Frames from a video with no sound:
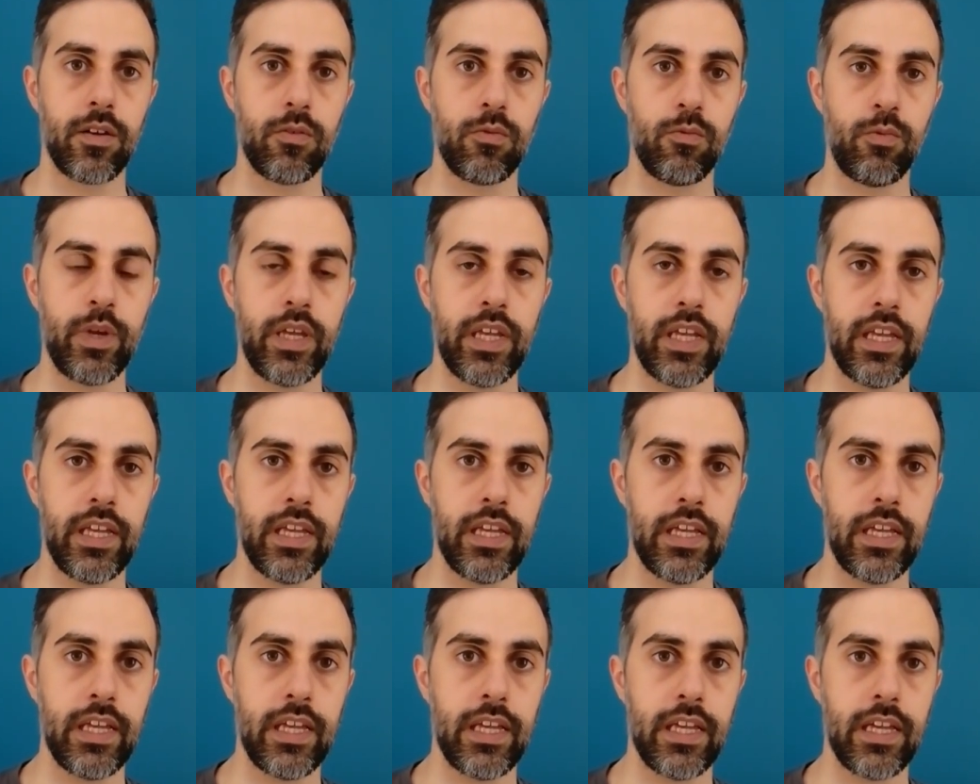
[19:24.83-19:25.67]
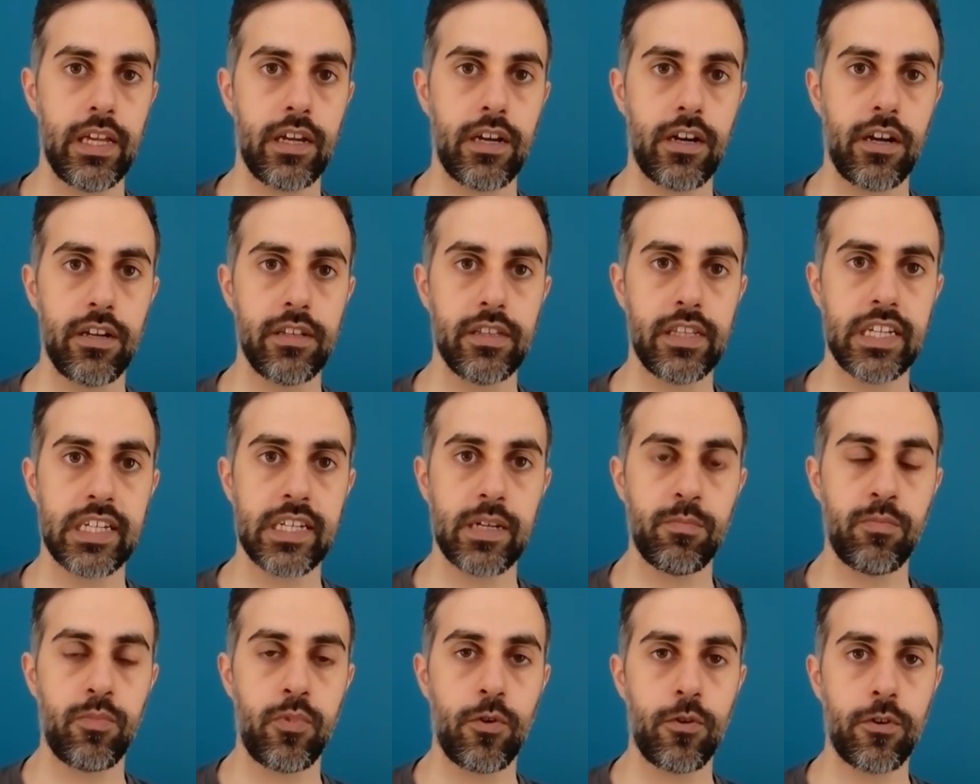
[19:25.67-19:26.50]
We currently
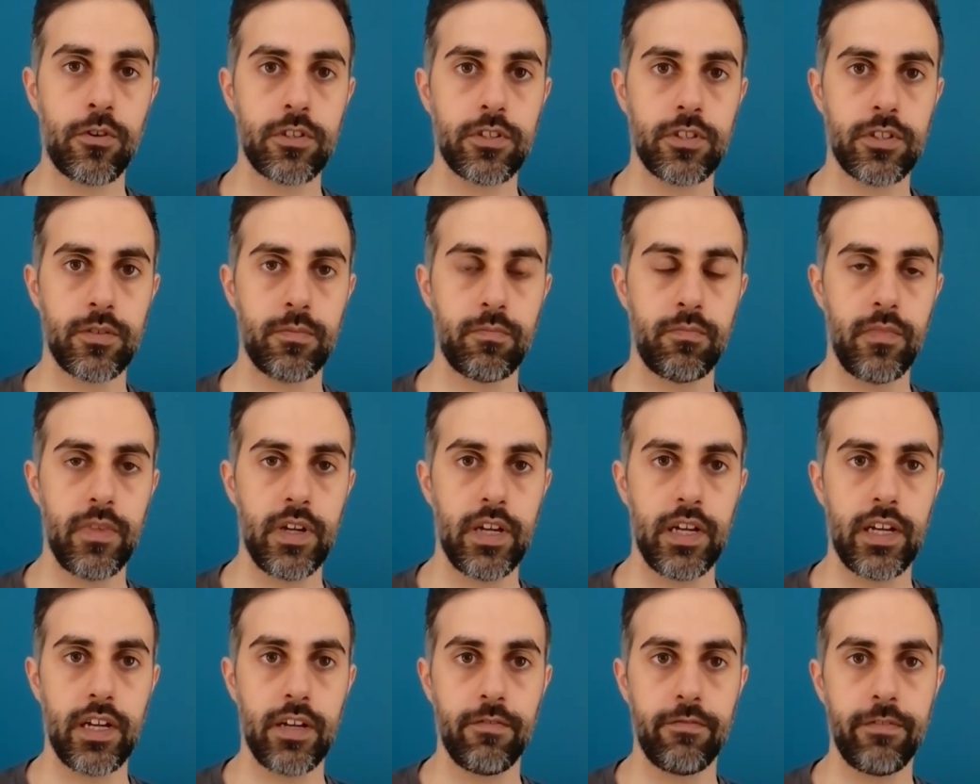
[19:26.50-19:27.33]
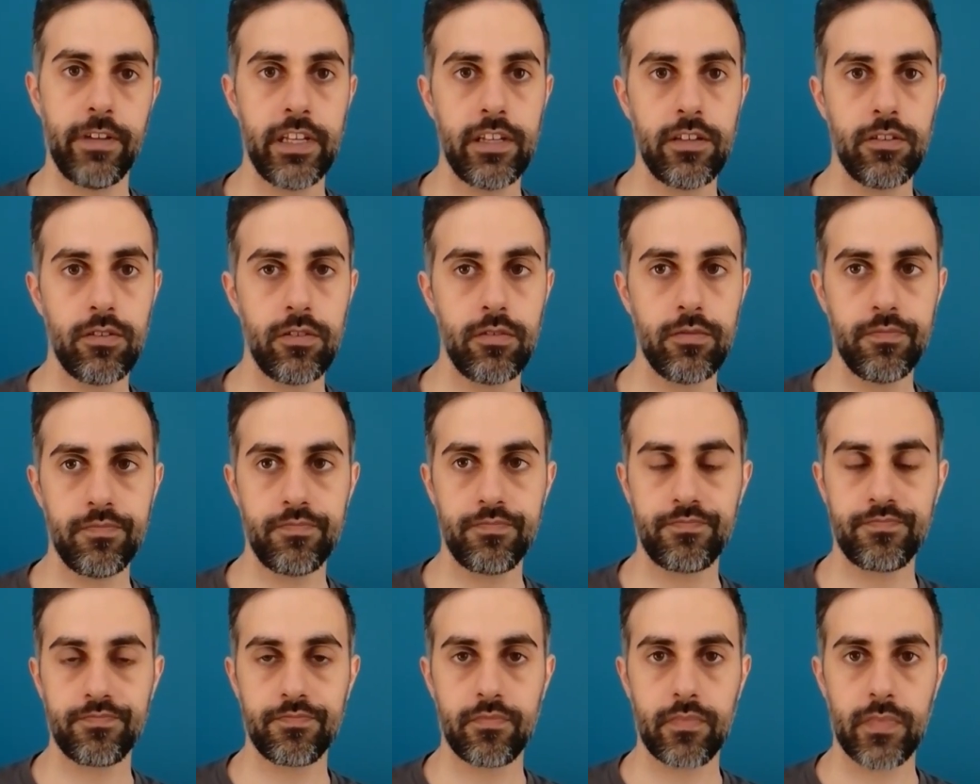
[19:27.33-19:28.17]
support video
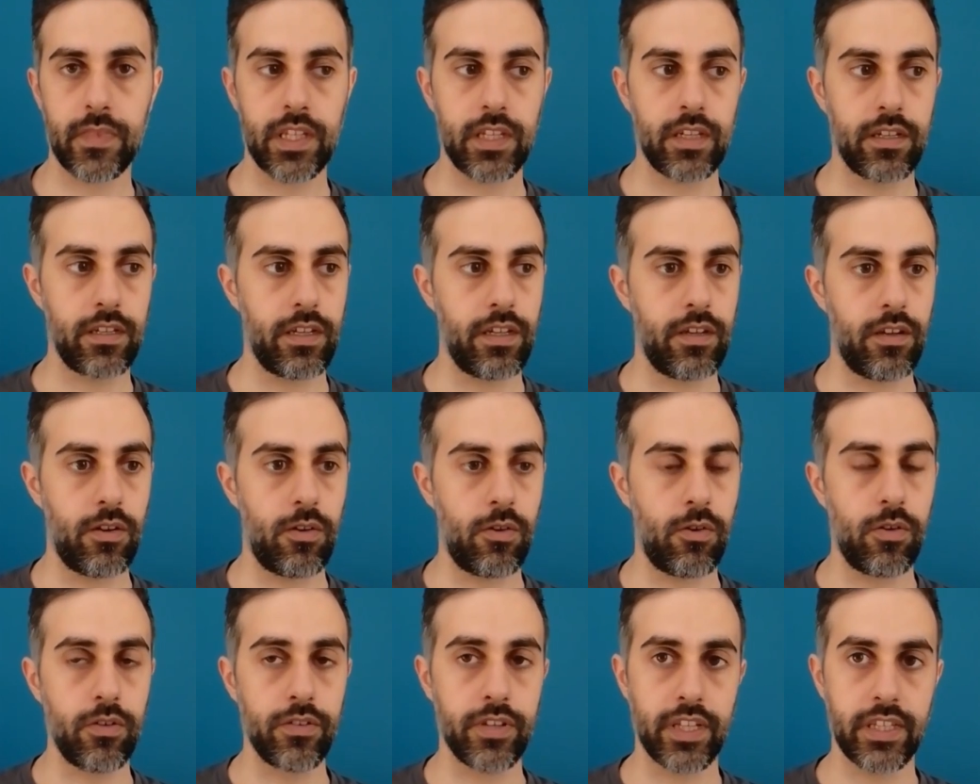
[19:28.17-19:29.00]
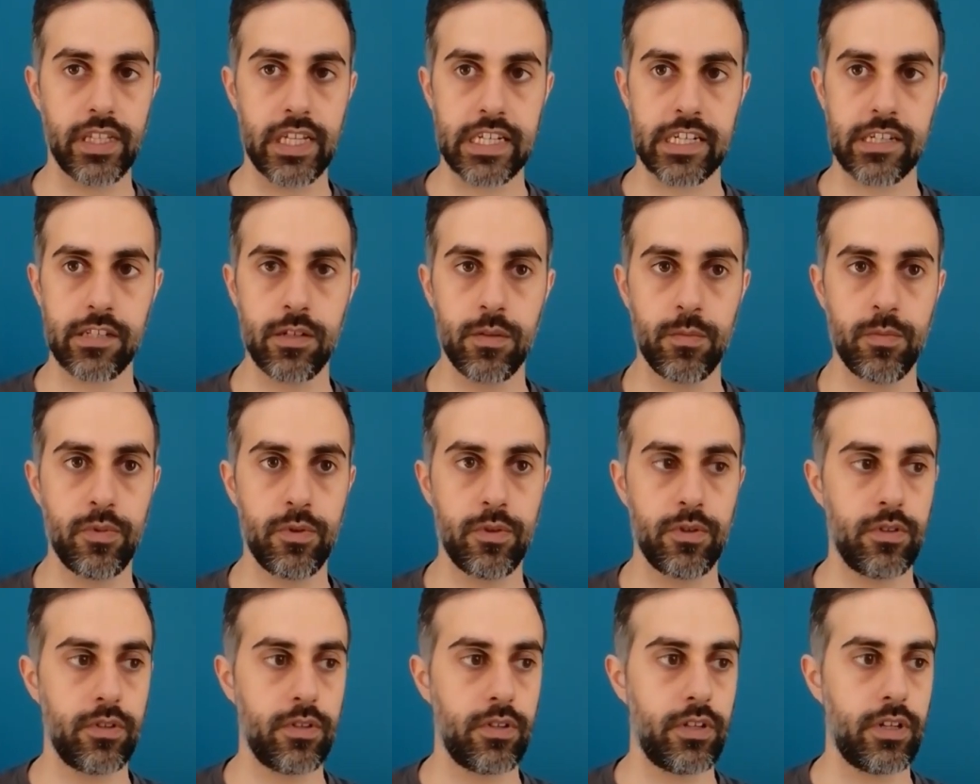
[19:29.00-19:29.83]
on the desktop.
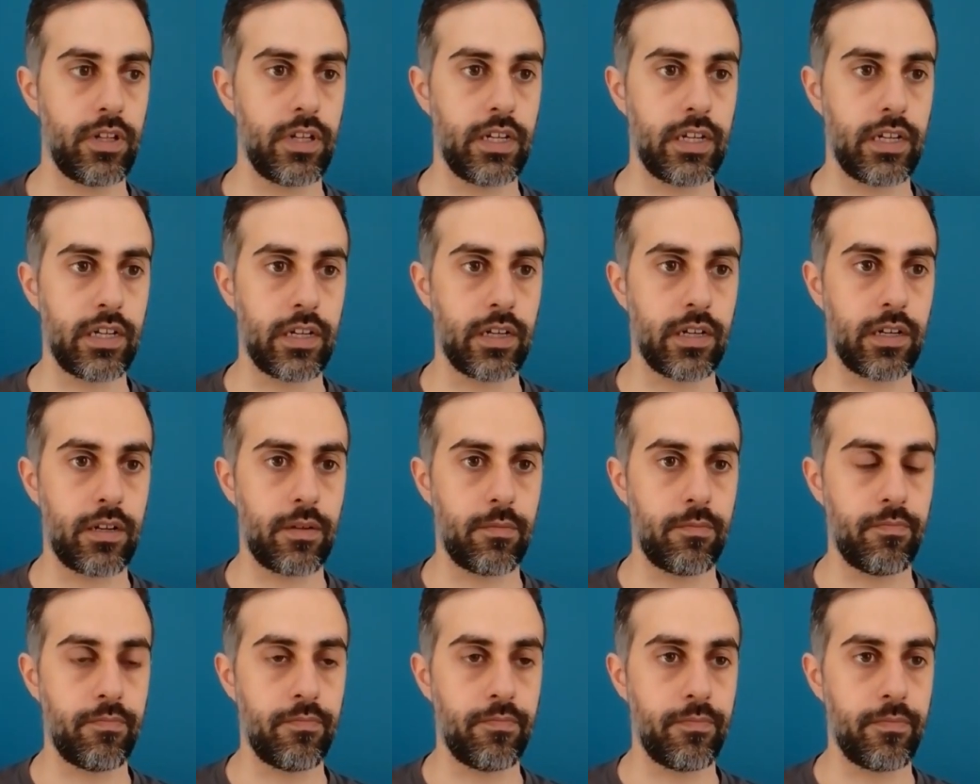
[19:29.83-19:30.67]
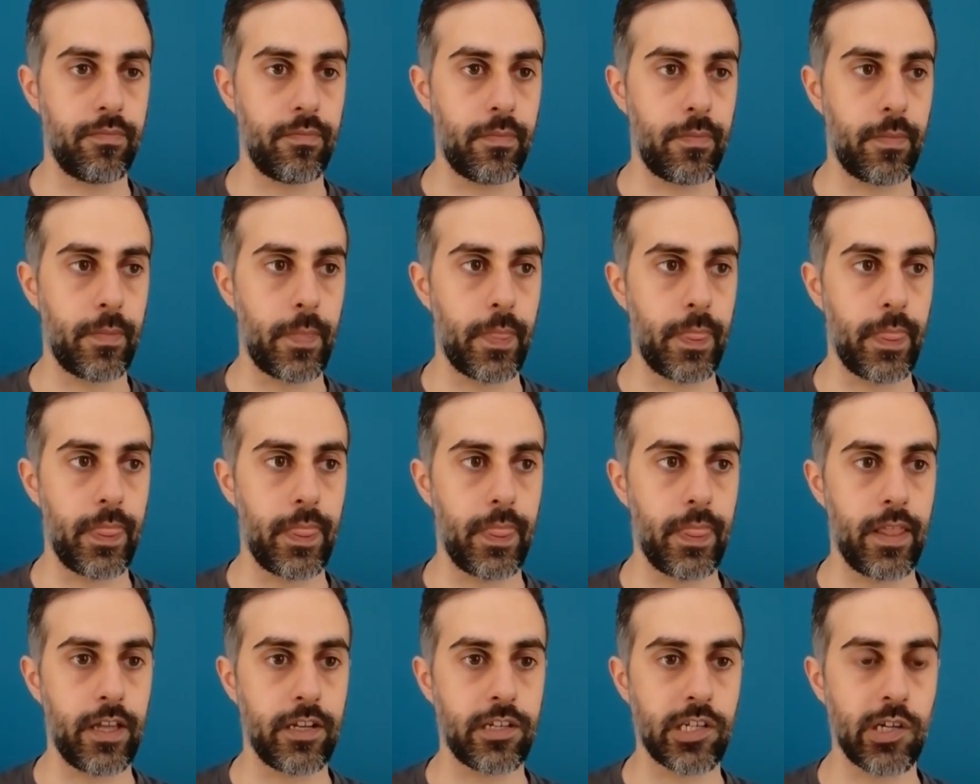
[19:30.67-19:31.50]

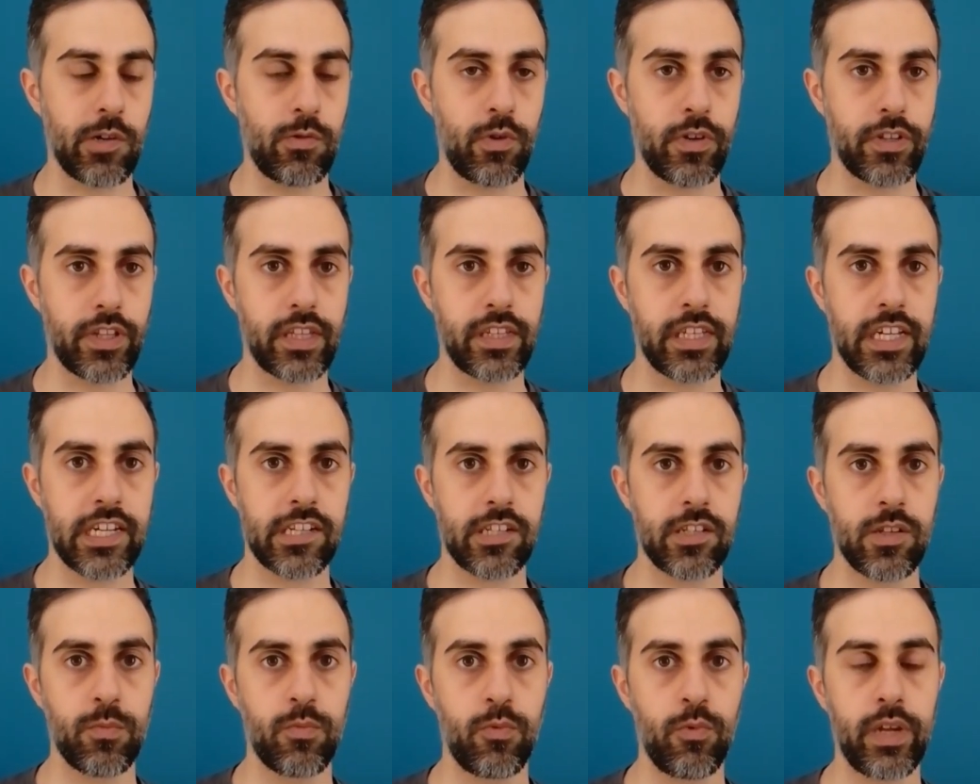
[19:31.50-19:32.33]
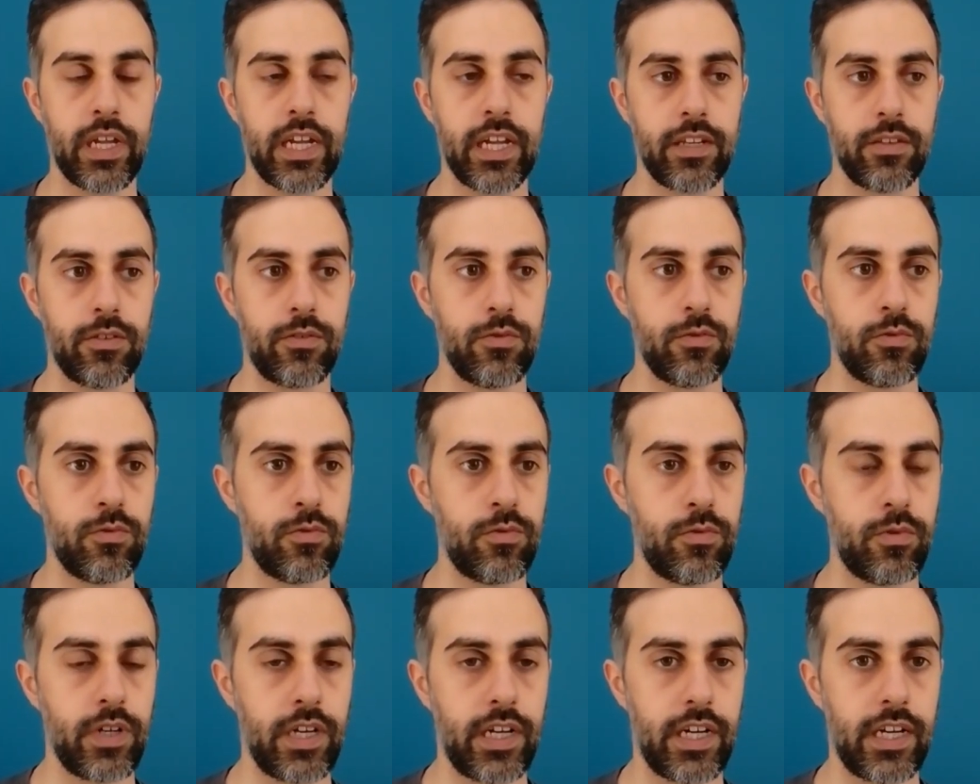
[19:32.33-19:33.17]
So on the desktop, we can
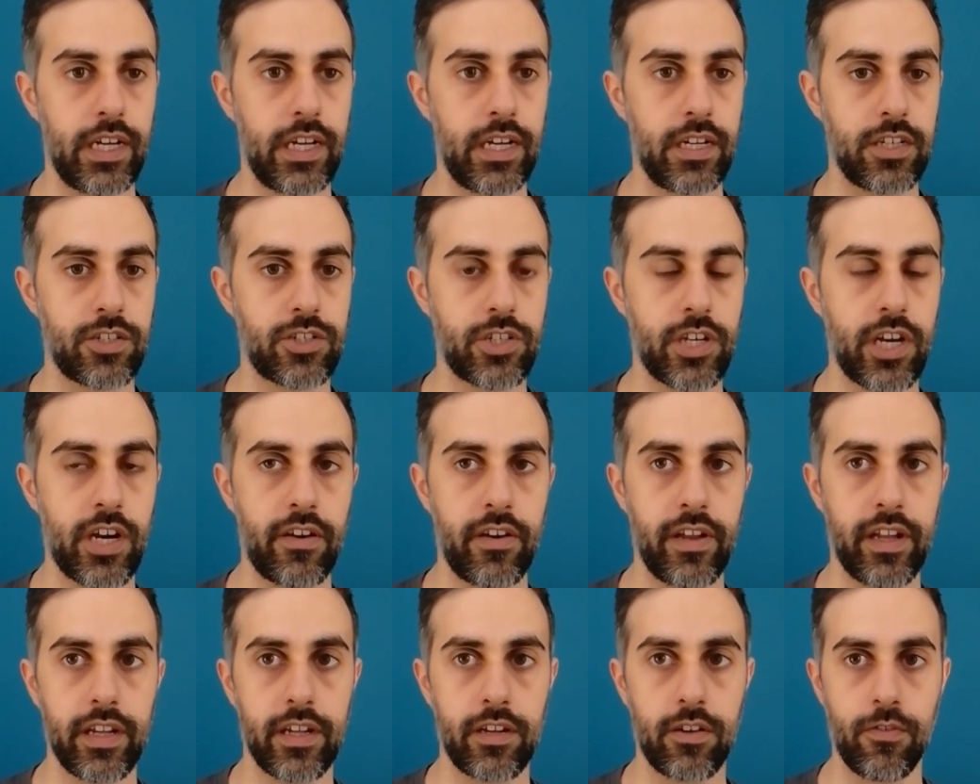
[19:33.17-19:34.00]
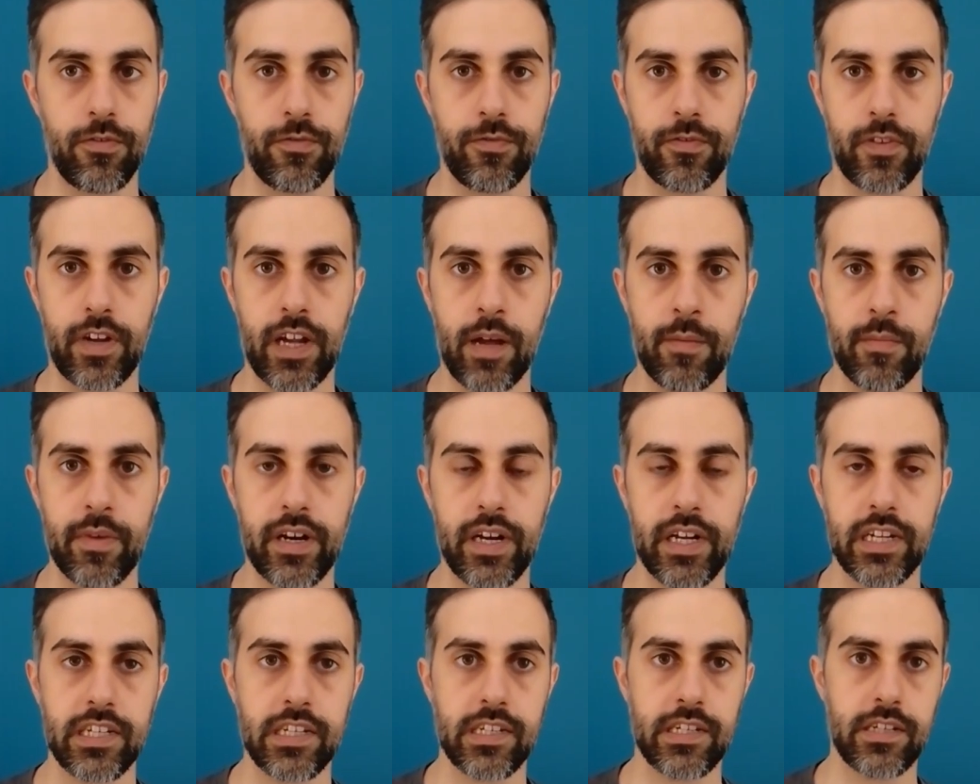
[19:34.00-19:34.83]
do sharing of
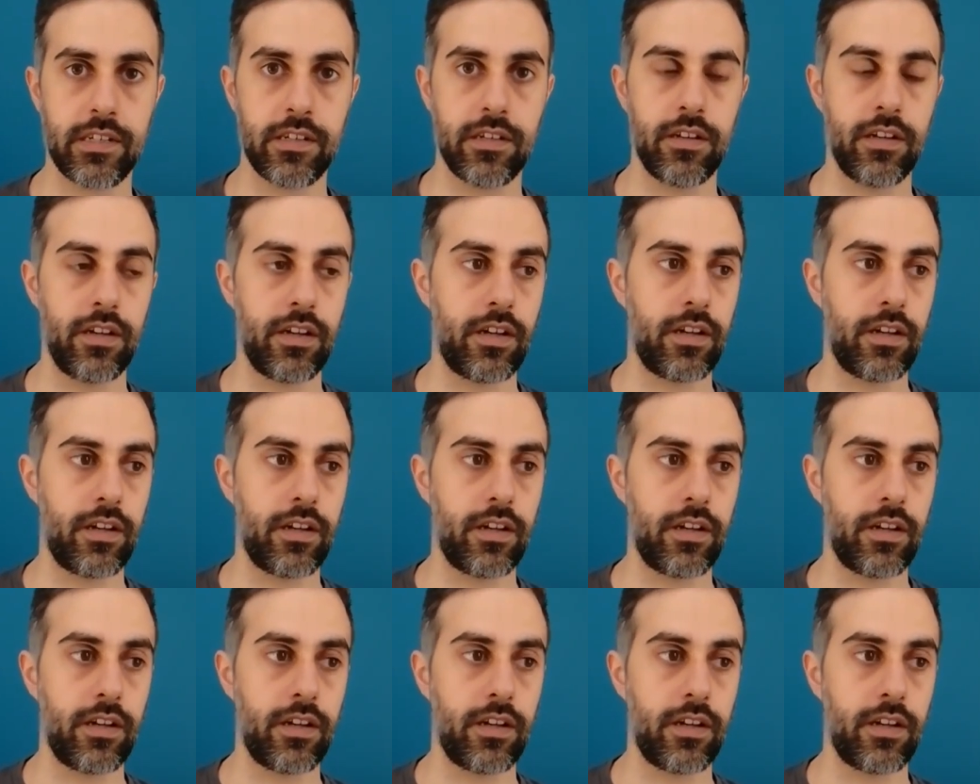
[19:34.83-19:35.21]
cameras